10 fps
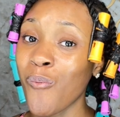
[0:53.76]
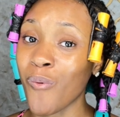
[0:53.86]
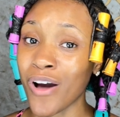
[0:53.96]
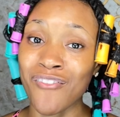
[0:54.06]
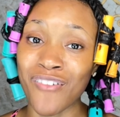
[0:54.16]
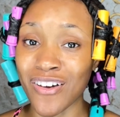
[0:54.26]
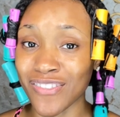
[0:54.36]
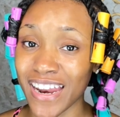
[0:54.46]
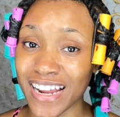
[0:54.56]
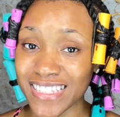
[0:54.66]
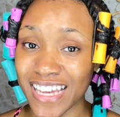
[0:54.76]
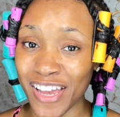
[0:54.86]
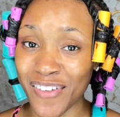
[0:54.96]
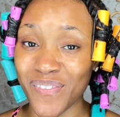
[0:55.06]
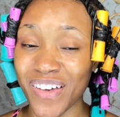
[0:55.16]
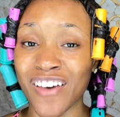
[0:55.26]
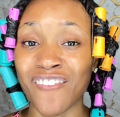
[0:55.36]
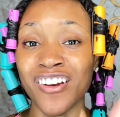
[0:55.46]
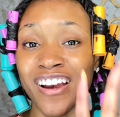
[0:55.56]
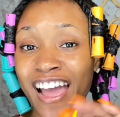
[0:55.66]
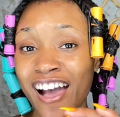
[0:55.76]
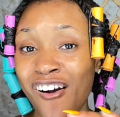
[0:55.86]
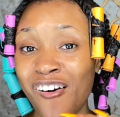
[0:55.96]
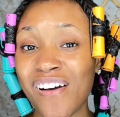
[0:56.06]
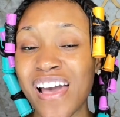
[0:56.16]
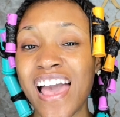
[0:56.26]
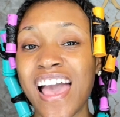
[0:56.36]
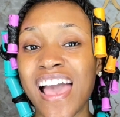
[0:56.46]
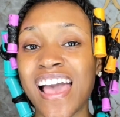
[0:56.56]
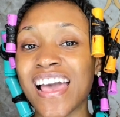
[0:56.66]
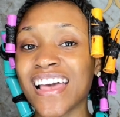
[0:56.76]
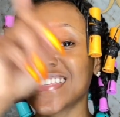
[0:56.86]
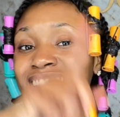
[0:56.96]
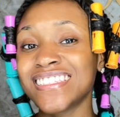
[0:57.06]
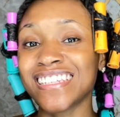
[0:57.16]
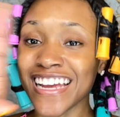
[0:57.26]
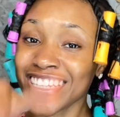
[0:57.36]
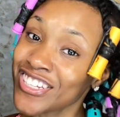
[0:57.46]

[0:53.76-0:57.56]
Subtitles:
but that did not work out. I always have it's always an epic